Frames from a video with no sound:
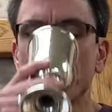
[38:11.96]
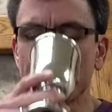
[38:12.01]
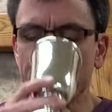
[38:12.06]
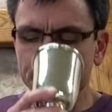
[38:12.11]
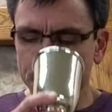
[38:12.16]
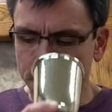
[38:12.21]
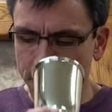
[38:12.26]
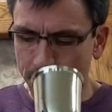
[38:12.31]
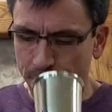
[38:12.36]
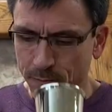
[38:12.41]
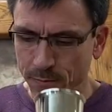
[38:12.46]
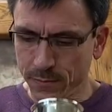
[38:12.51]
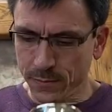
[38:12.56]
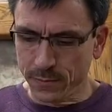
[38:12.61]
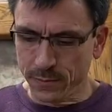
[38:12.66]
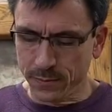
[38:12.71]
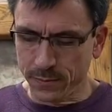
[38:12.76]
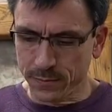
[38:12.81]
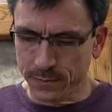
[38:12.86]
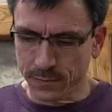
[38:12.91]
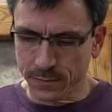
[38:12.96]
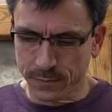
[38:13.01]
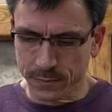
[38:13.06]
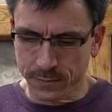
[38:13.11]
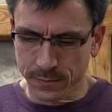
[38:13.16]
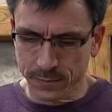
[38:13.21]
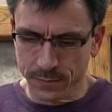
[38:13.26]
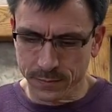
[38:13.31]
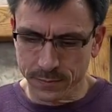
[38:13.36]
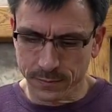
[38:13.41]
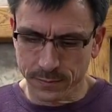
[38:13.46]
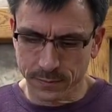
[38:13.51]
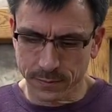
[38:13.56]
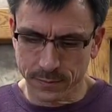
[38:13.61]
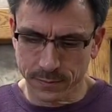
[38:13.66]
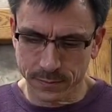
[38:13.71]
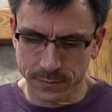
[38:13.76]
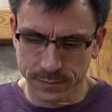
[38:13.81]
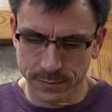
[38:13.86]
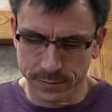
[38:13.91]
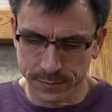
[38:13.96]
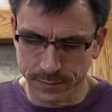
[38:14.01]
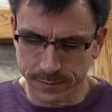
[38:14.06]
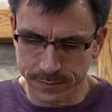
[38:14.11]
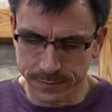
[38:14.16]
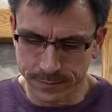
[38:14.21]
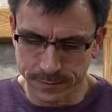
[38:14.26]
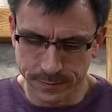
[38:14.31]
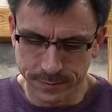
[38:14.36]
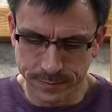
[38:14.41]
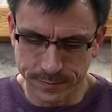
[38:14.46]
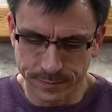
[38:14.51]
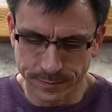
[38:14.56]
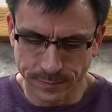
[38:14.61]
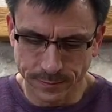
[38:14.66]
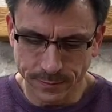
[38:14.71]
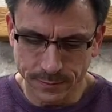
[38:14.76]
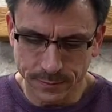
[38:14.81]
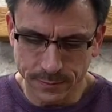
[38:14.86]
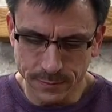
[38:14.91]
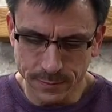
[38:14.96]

Nobody speaks.